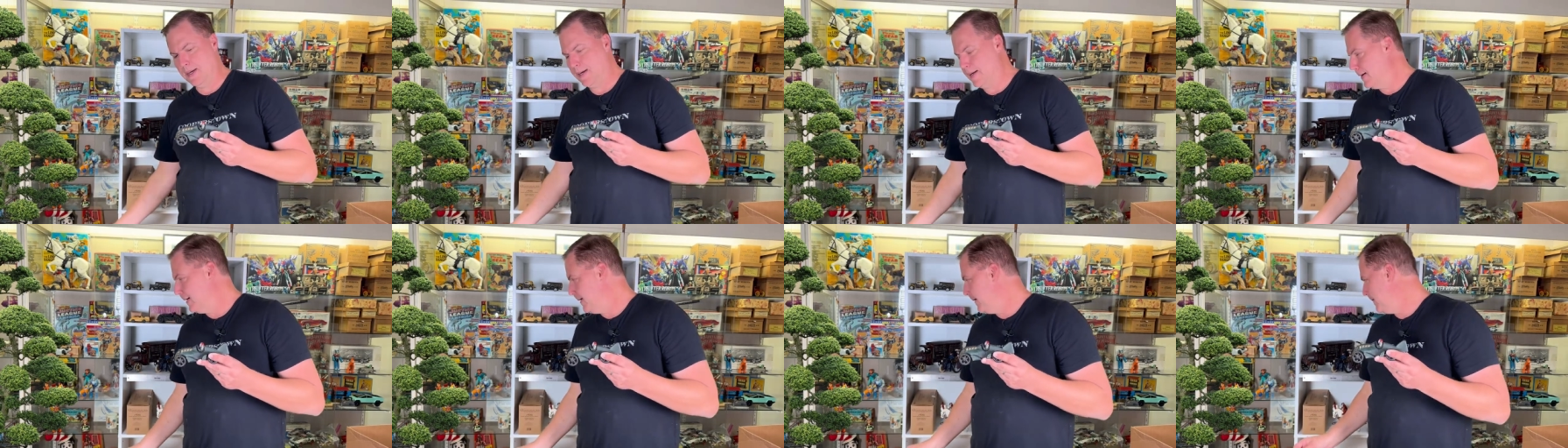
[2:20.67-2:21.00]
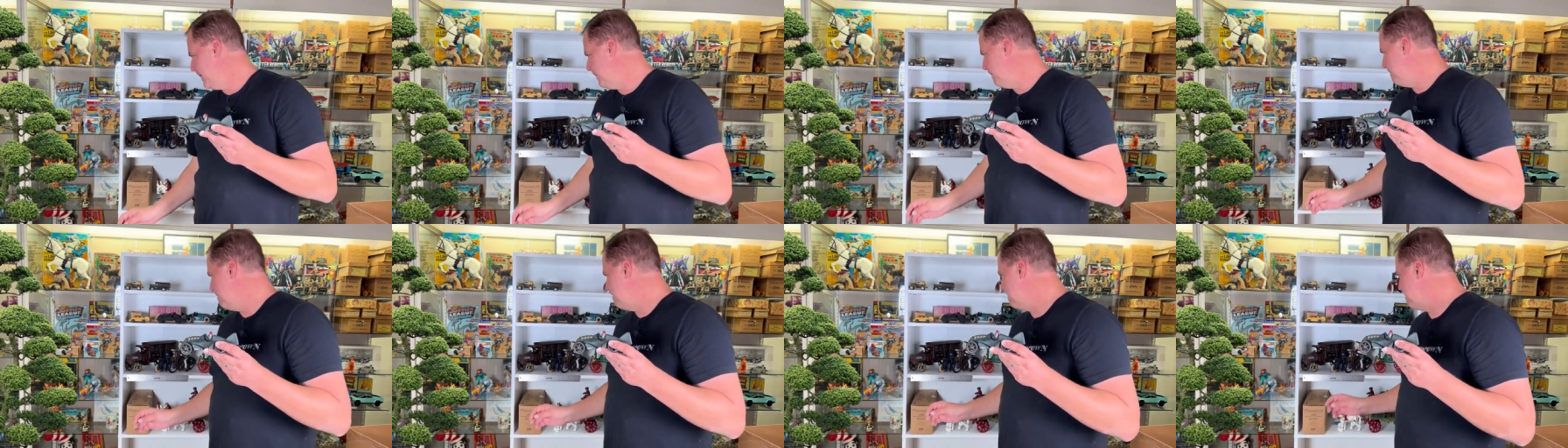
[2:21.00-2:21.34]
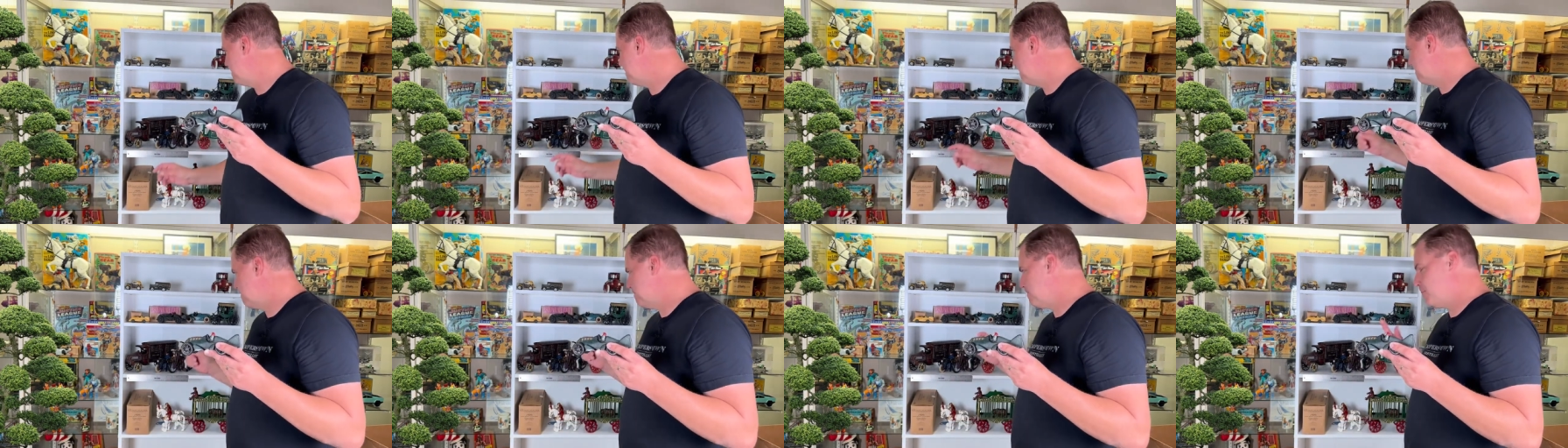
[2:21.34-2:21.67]
Um,
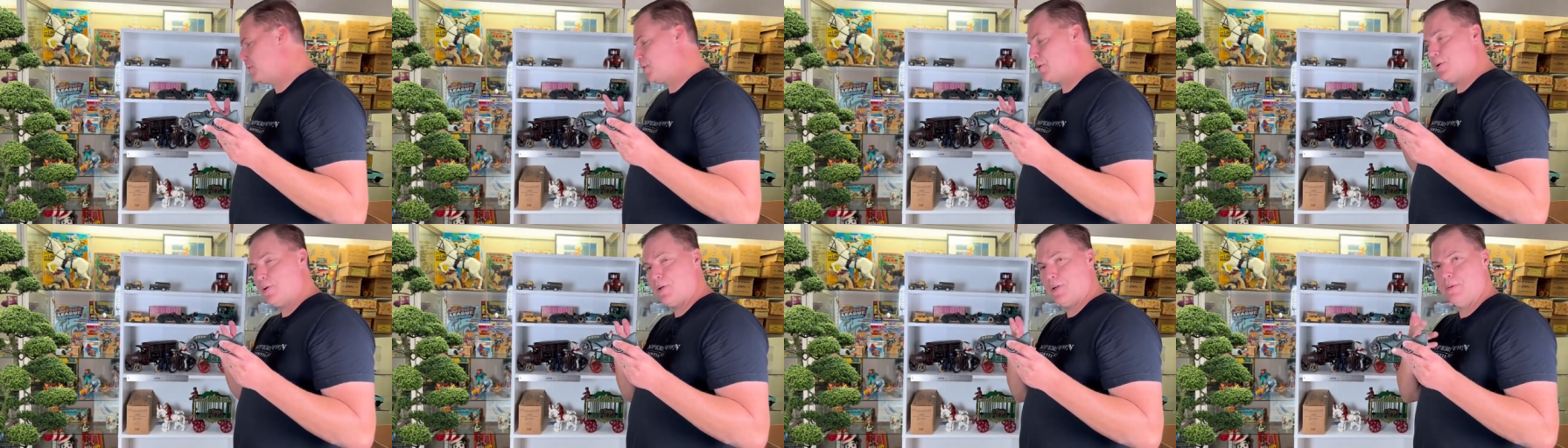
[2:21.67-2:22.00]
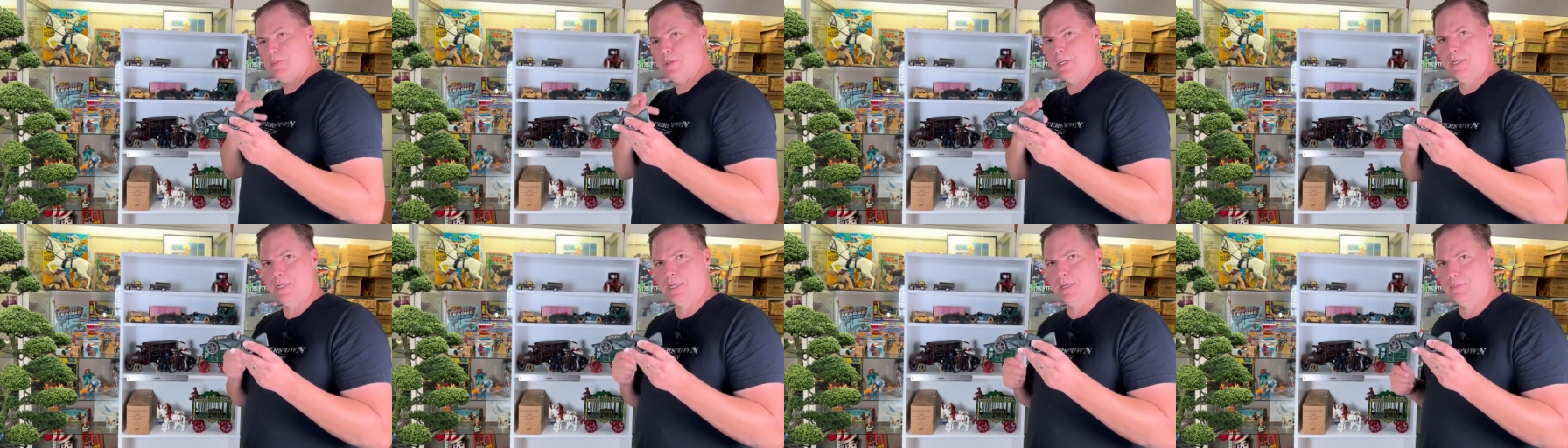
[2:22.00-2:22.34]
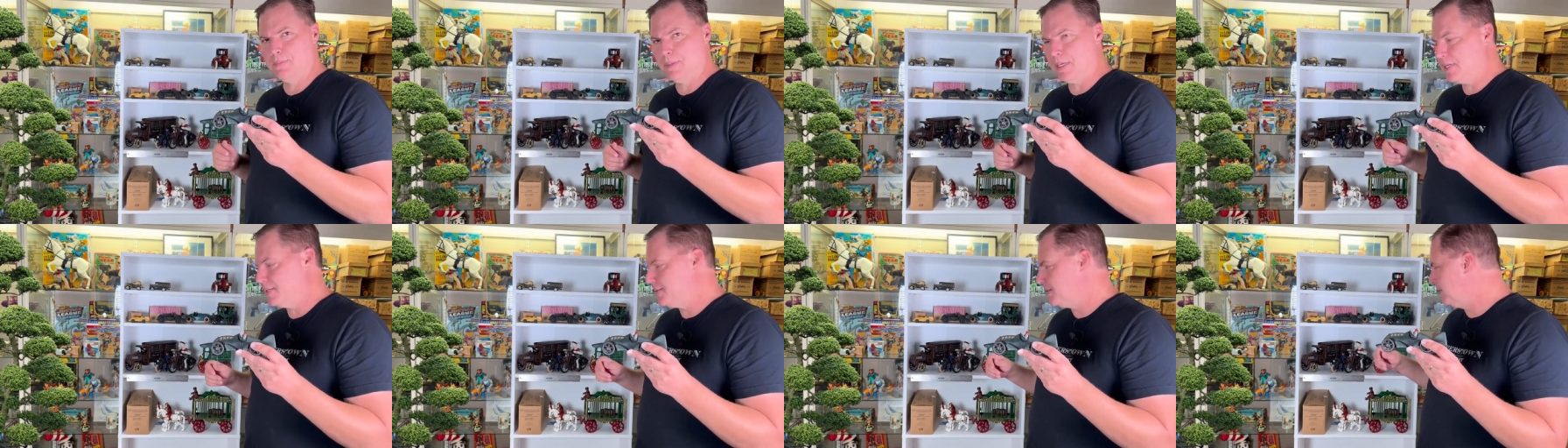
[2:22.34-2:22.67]
could have been
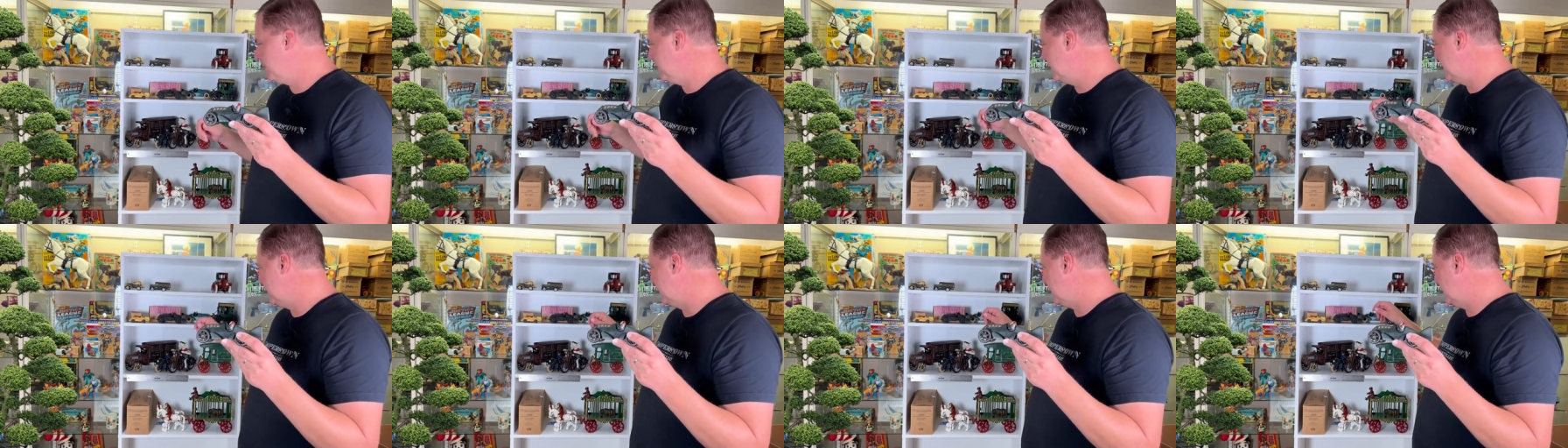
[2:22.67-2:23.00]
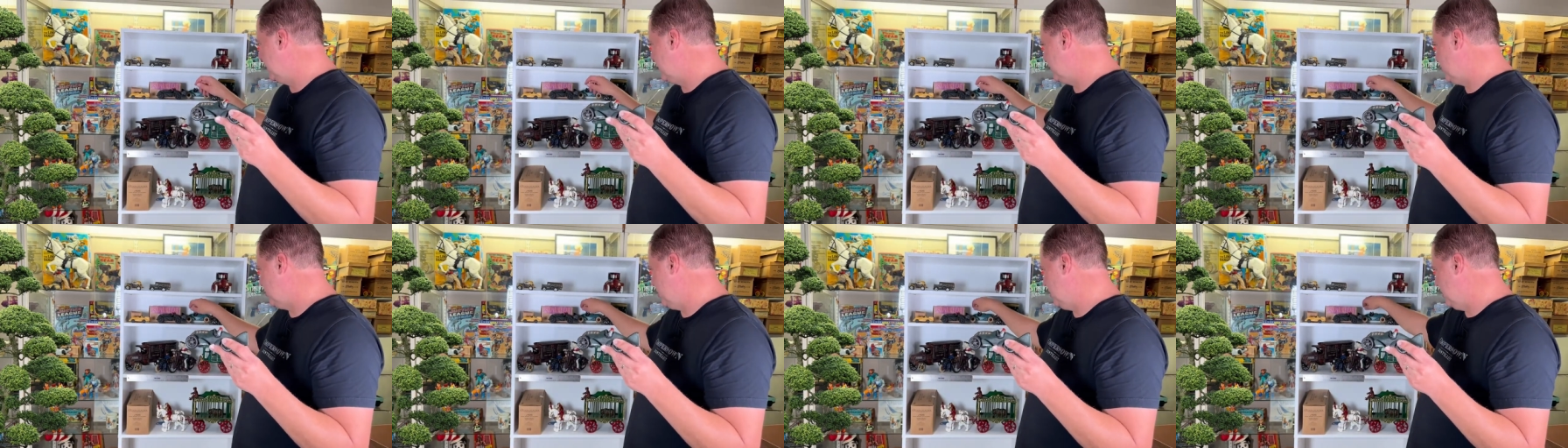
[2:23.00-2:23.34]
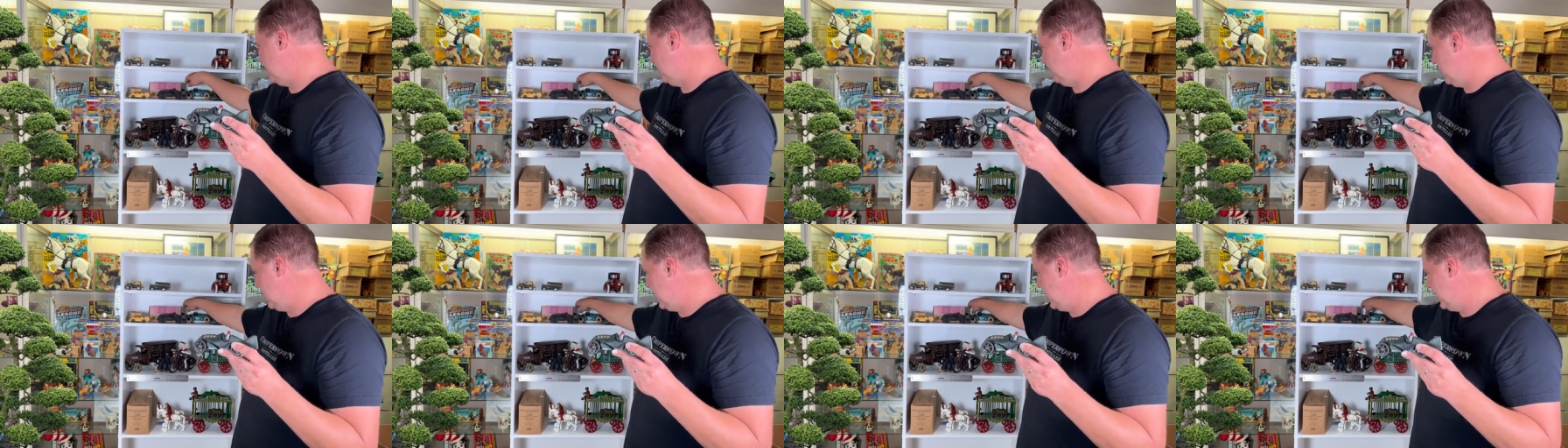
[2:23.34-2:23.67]
done by somebody like
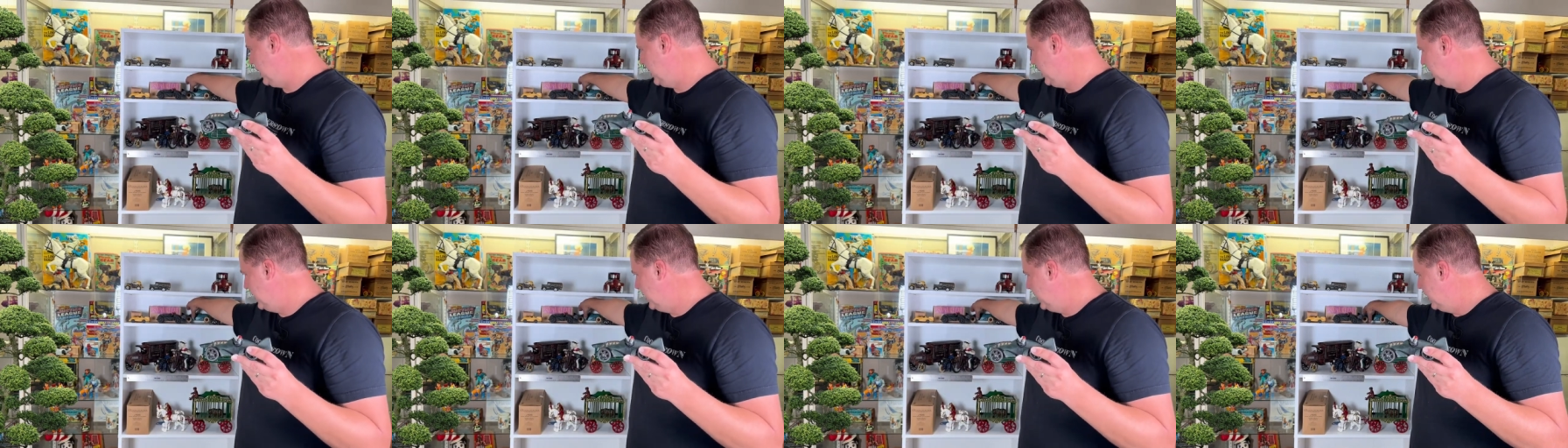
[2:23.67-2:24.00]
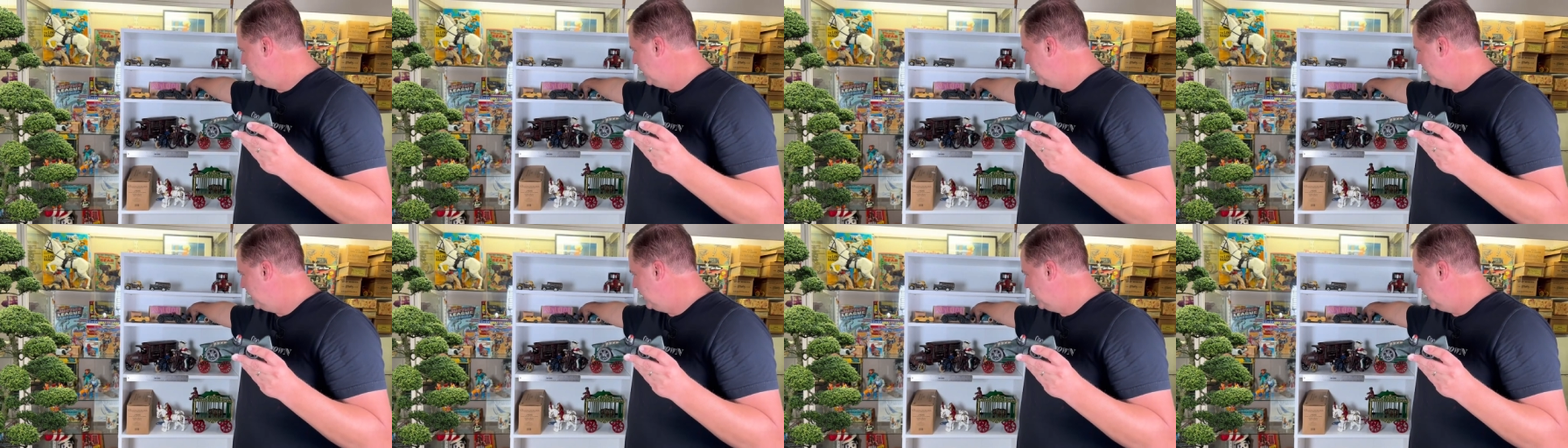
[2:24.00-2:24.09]
John Wright,